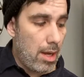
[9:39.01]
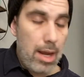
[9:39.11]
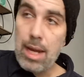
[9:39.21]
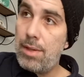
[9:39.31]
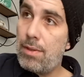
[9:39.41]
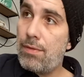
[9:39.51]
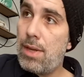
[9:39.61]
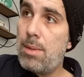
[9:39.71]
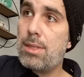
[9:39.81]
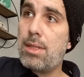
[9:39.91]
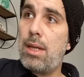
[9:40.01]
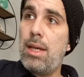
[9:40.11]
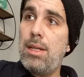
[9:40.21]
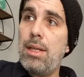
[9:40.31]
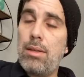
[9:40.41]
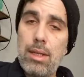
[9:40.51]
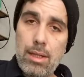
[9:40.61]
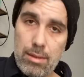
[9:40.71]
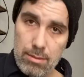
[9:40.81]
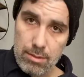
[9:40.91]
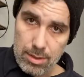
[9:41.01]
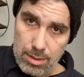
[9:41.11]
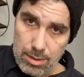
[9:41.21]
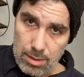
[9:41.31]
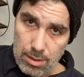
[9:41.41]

And the famous ending lick, which is,